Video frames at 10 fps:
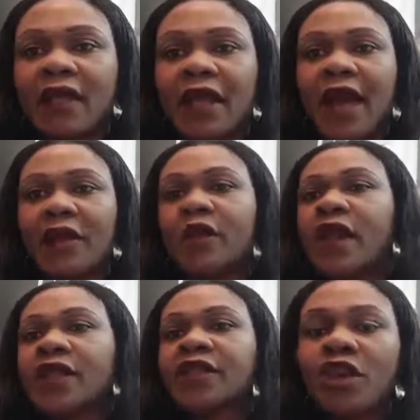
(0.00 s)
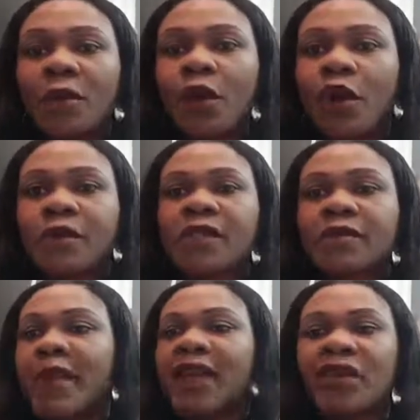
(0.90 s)
Now, some homes
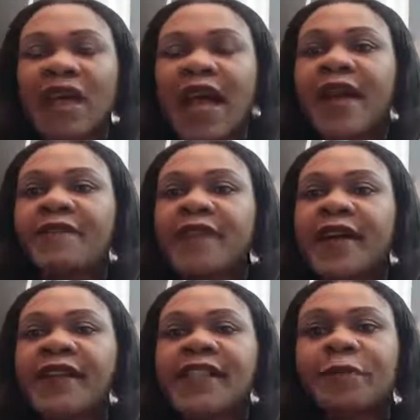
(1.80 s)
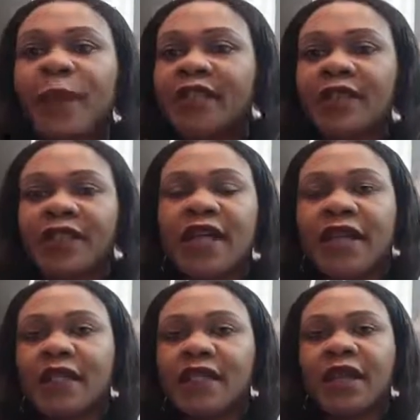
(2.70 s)
may not have space for a
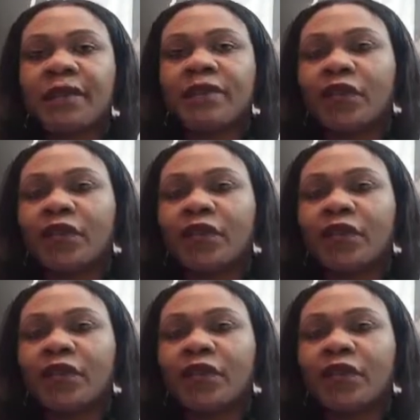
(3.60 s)
dining table.